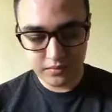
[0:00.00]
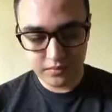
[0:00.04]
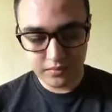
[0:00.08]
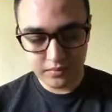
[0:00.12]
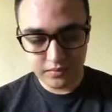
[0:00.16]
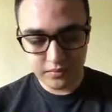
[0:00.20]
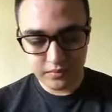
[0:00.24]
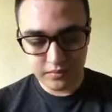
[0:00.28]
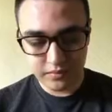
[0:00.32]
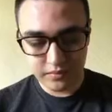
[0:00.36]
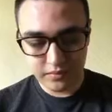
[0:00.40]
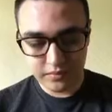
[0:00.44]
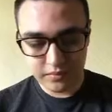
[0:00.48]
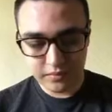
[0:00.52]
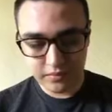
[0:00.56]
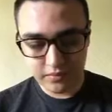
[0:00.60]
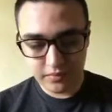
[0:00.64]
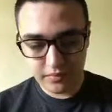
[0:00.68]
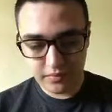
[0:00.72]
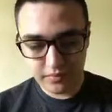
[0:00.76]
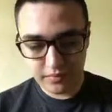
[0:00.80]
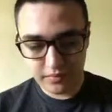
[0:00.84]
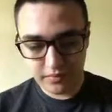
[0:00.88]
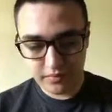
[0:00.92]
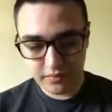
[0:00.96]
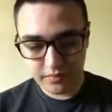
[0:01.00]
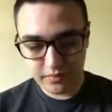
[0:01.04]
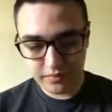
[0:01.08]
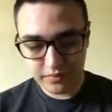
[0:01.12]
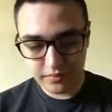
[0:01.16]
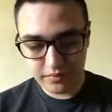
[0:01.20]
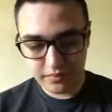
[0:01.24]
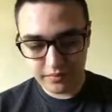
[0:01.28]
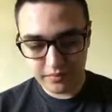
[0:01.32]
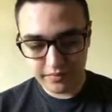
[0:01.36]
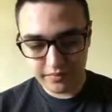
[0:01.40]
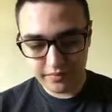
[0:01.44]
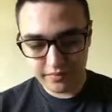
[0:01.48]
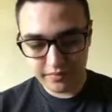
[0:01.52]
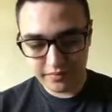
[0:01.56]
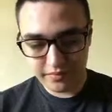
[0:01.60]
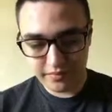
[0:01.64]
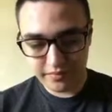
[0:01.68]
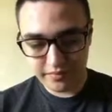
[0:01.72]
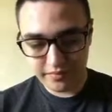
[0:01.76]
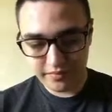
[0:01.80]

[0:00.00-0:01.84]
No one is speaking in this clip.